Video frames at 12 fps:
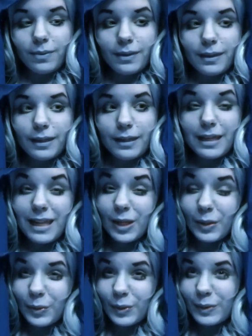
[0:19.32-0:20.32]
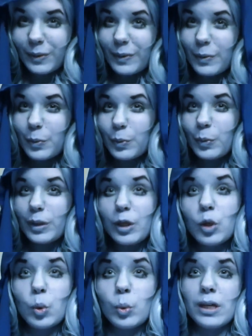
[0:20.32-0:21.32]
Yellow, what are
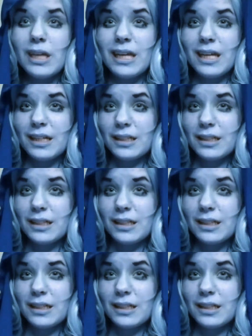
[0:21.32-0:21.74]
you doing here?